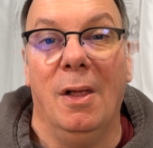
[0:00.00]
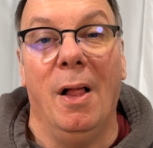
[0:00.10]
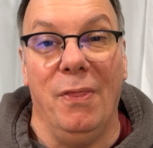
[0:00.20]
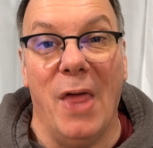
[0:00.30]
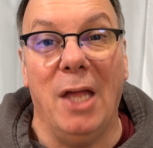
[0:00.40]

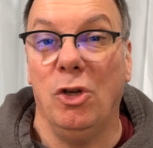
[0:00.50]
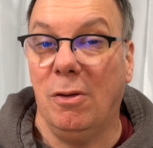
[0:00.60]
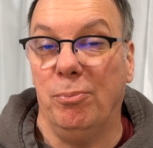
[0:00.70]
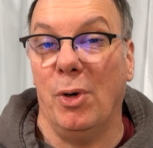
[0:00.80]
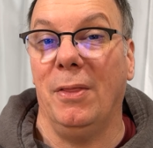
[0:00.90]
Then you
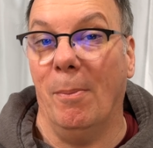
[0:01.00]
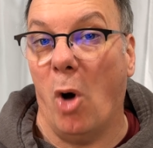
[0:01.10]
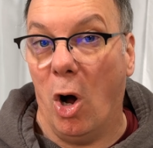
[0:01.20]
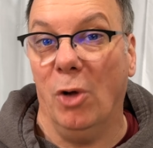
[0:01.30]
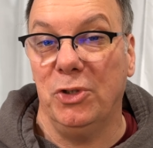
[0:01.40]
can bring them
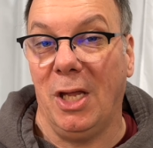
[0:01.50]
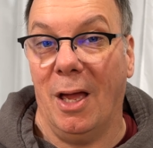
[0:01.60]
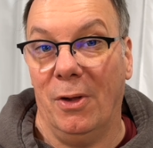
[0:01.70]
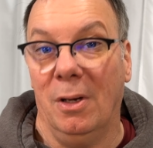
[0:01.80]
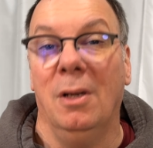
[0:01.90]
all
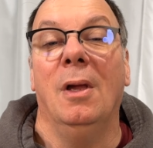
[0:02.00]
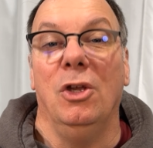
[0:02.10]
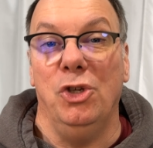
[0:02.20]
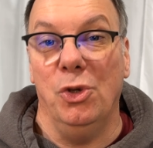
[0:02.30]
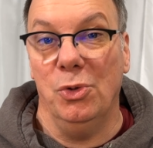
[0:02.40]
together,
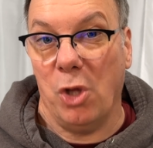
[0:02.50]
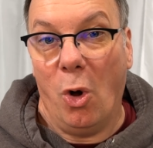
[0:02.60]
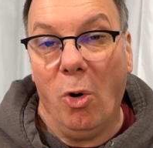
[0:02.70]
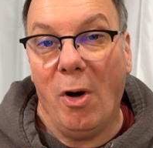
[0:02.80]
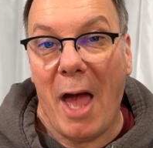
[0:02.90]
use the
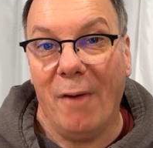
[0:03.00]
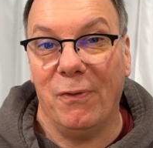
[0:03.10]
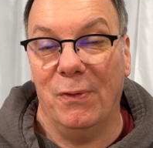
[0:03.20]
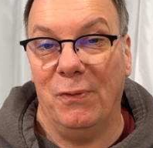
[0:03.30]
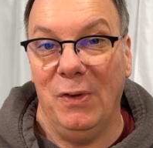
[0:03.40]
whole half
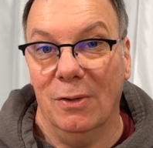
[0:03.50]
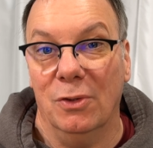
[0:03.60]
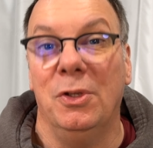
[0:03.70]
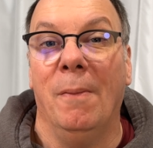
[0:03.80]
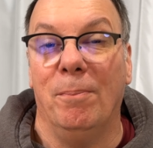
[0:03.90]
of the
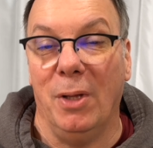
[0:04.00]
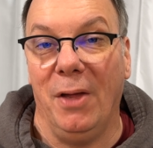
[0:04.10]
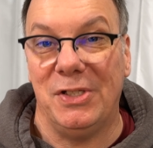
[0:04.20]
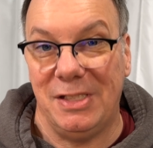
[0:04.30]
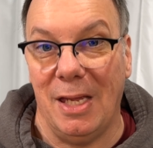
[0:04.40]
field, play
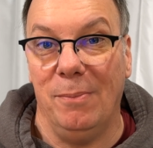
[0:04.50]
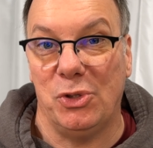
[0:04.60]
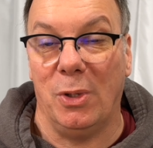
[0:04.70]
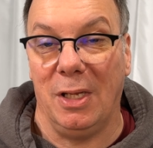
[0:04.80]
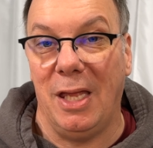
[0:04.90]
the same
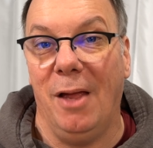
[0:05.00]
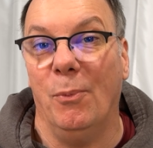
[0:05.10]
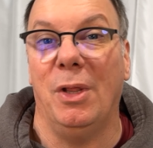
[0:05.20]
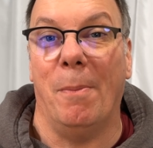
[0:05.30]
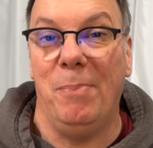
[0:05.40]
sort of game
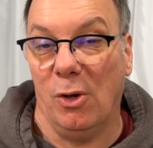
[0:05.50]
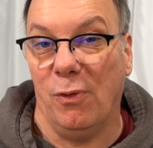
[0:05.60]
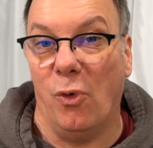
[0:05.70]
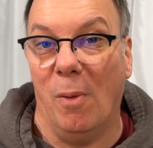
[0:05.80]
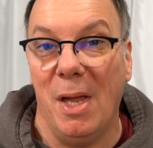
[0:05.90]
with a bigger
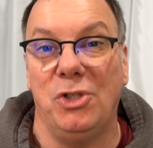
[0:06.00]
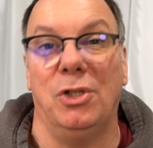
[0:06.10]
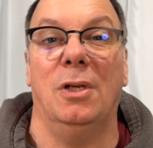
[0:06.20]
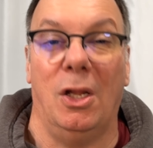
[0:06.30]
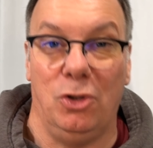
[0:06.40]

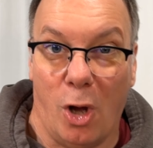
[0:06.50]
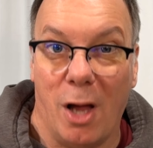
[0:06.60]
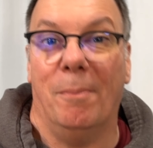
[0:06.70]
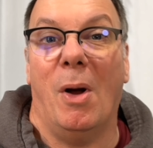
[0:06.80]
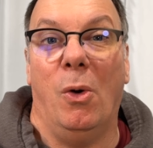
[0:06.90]
formation, and
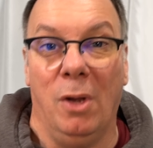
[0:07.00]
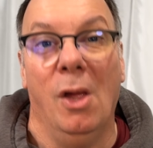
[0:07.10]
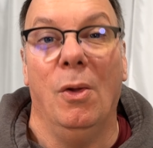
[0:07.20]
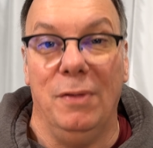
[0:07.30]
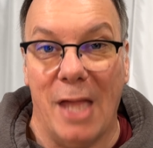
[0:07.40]
talk about,
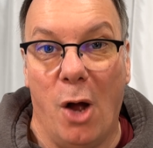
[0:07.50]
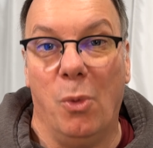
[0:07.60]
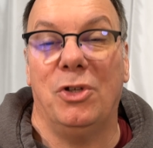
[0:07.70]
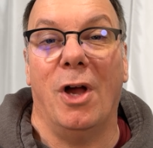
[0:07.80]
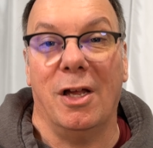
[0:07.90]
now
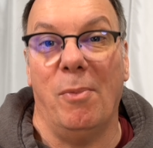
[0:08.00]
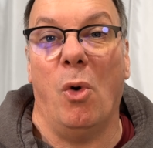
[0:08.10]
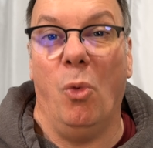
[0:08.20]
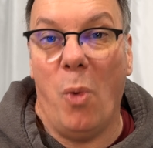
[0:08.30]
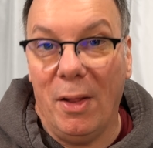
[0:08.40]
we're talking about
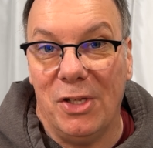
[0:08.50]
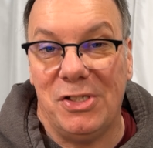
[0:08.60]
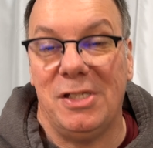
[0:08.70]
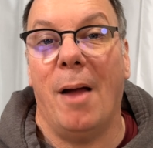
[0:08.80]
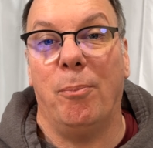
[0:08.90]
when to
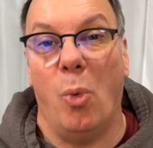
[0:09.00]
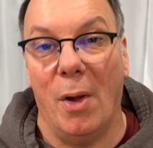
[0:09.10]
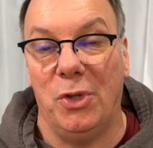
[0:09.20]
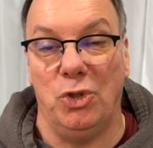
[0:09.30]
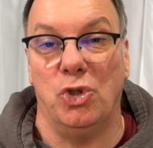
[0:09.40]
step,
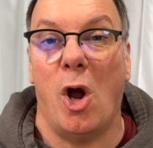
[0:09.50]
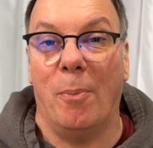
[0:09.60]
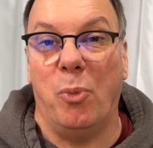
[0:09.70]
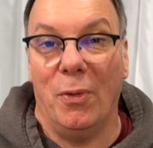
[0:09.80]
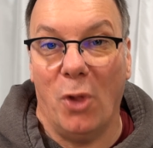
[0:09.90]
when to
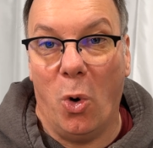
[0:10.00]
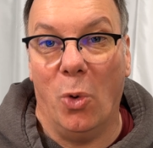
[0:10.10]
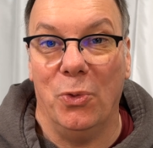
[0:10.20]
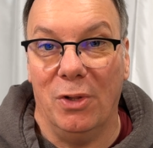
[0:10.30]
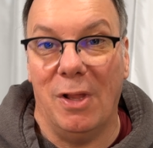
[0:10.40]
drop, when to
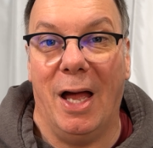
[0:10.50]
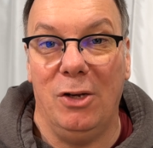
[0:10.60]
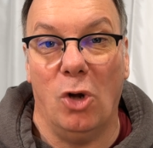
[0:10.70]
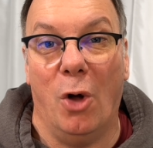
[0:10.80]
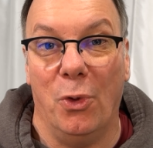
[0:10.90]
hold the line,
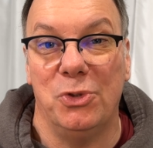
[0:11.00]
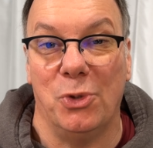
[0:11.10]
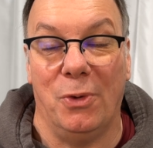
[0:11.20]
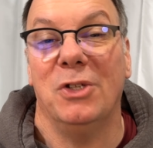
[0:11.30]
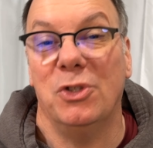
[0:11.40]
all those sort
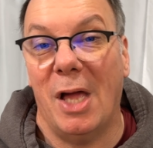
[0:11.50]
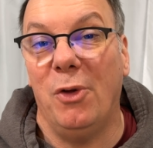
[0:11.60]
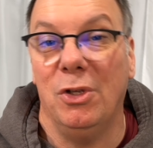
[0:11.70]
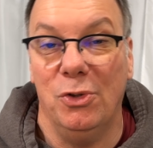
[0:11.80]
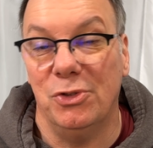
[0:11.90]
of things. So now you
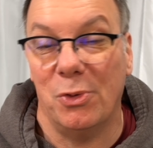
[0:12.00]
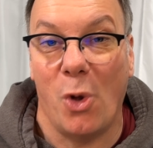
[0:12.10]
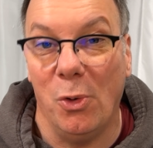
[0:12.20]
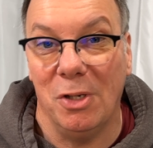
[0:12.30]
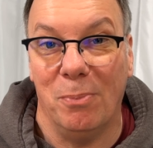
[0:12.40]
can use those
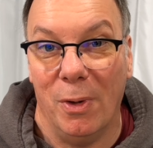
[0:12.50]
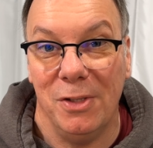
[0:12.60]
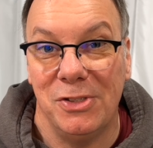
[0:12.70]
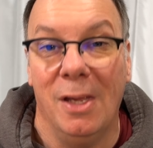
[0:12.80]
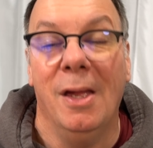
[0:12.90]
coaching
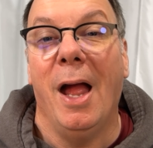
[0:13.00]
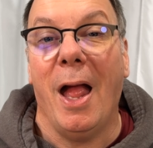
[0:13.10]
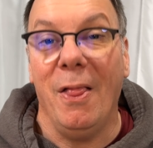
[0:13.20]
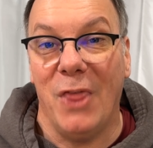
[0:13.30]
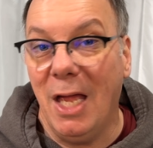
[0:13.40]
points.
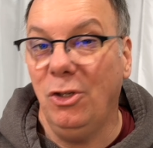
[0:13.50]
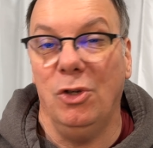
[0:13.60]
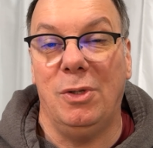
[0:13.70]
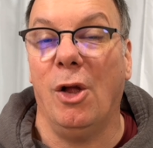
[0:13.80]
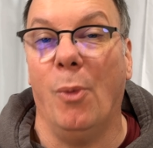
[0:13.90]
And then you
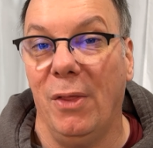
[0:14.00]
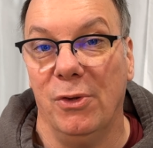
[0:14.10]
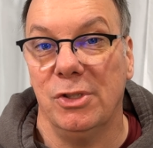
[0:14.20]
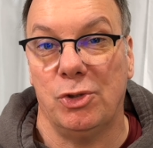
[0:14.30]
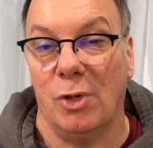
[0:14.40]
take away the
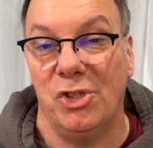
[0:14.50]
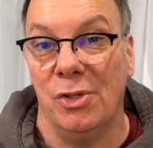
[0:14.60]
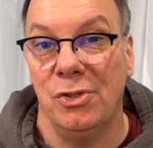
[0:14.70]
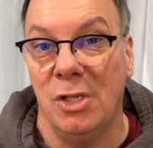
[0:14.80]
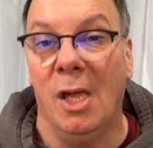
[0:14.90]

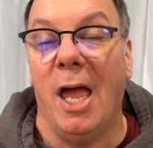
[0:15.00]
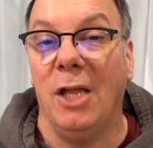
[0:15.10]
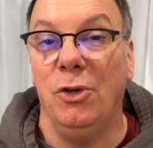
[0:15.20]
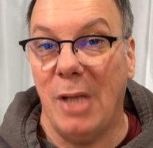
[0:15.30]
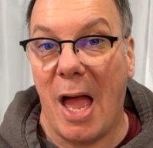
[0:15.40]
restrictions,
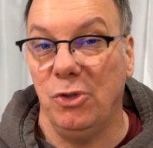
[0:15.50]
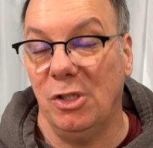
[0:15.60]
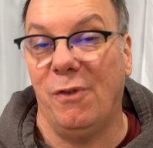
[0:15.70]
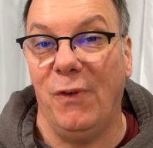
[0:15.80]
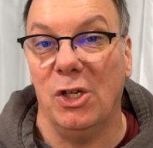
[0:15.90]
and you now
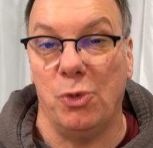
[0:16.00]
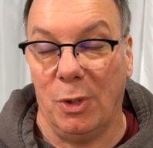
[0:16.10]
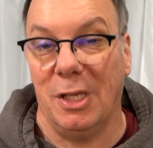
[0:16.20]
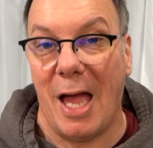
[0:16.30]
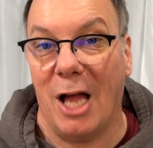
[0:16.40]
just finish with
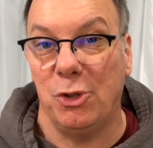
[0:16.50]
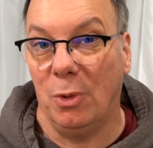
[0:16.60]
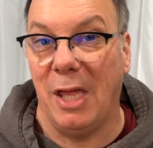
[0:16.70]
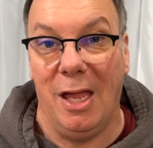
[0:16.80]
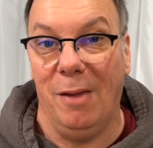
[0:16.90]
an actual
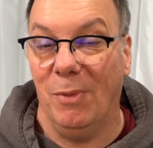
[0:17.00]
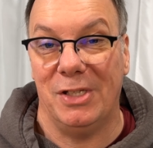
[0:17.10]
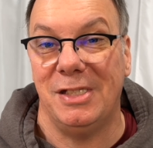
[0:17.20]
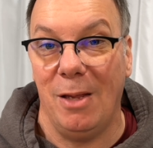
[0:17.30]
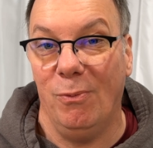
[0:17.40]
game in the
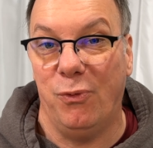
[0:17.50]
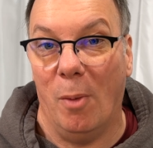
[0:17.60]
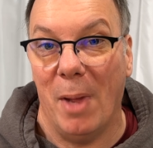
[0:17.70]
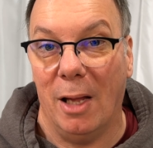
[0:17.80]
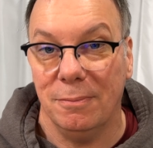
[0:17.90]
same
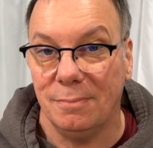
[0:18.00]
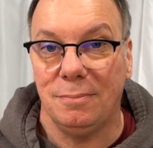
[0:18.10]
format.